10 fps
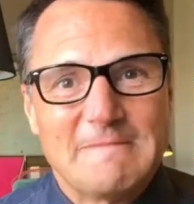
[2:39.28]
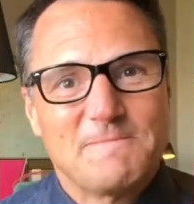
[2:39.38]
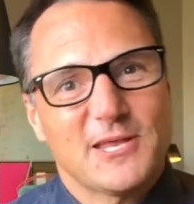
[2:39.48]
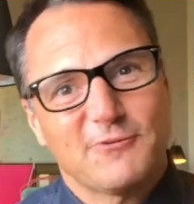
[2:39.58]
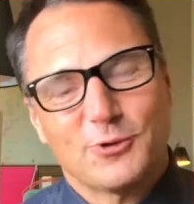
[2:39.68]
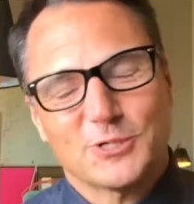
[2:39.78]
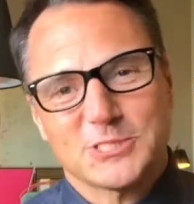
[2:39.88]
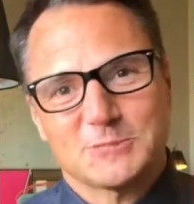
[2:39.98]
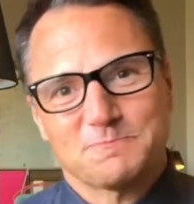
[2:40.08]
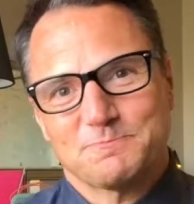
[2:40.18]
And of
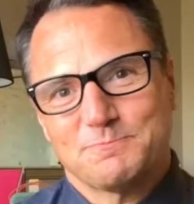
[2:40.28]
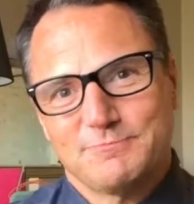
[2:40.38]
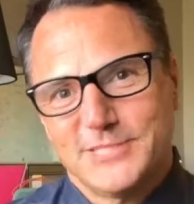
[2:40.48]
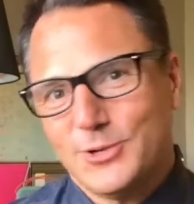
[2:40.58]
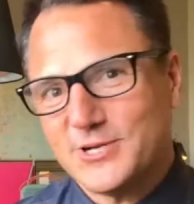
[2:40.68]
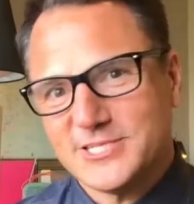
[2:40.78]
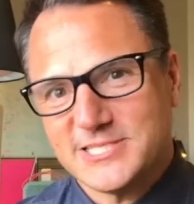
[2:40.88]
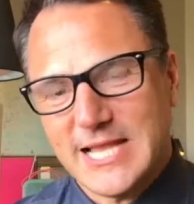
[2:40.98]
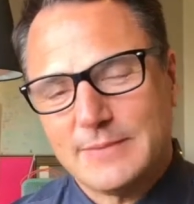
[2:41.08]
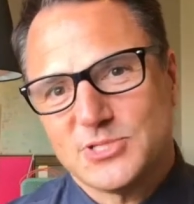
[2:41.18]
course, Lior
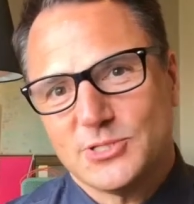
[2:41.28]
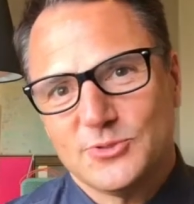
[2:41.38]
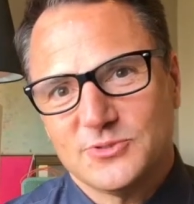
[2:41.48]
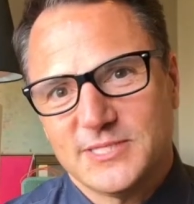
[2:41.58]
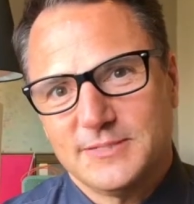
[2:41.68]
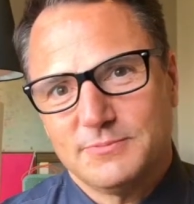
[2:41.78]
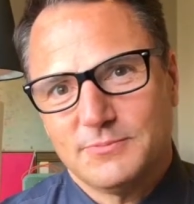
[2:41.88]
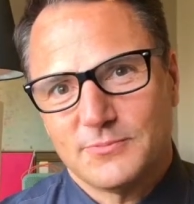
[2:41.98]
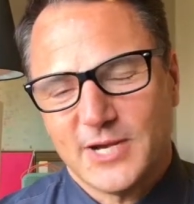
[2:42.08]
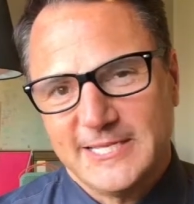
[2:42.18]
is absolutely
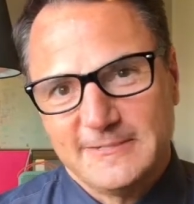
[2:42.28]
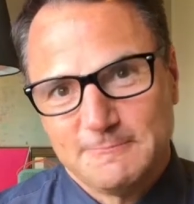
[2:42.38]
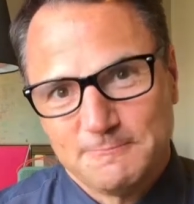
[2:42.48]
right.